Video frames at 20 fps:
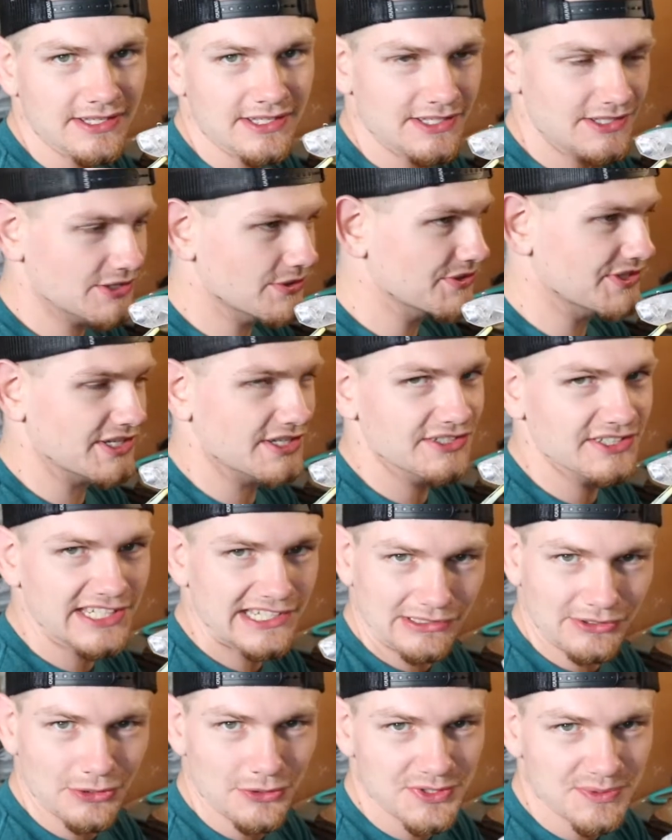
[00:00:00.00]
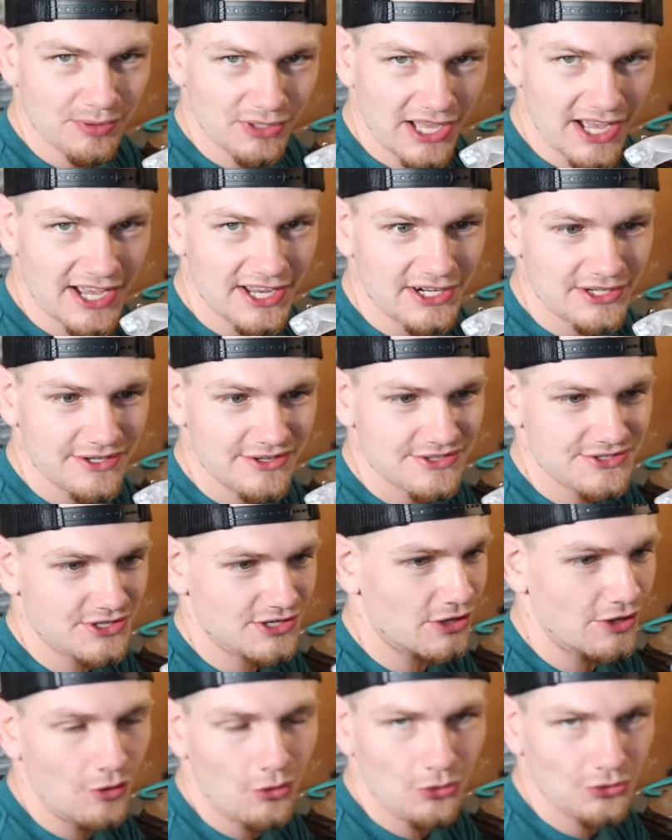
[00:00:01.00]
using a needle nose pliers
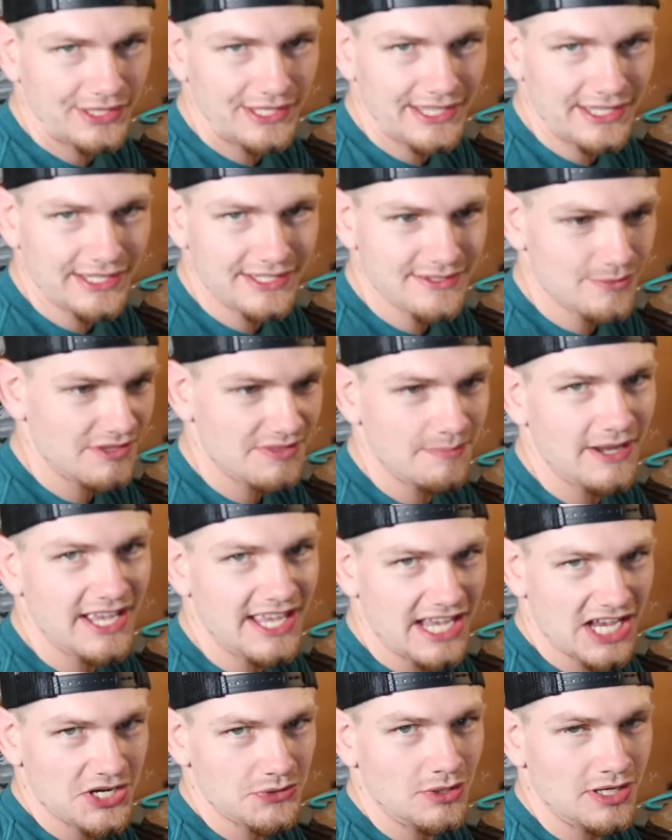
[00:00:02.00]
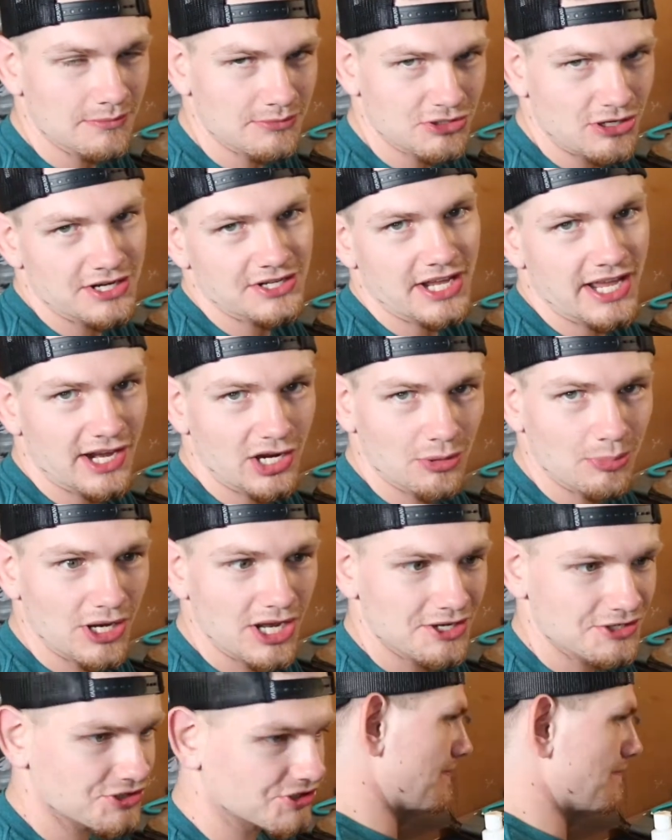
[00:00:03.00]
or holding it with my hand while I'm trying to
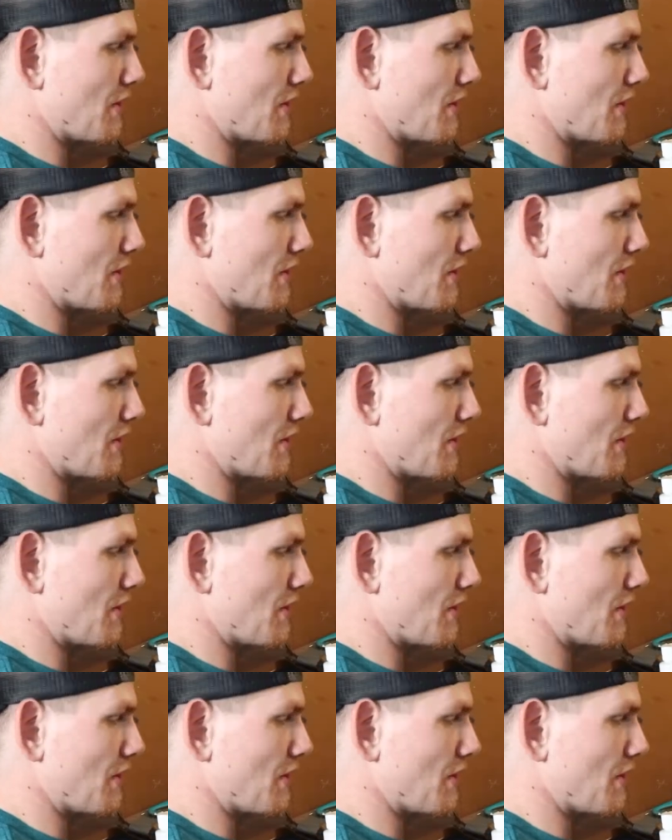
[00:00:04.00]
airbrush.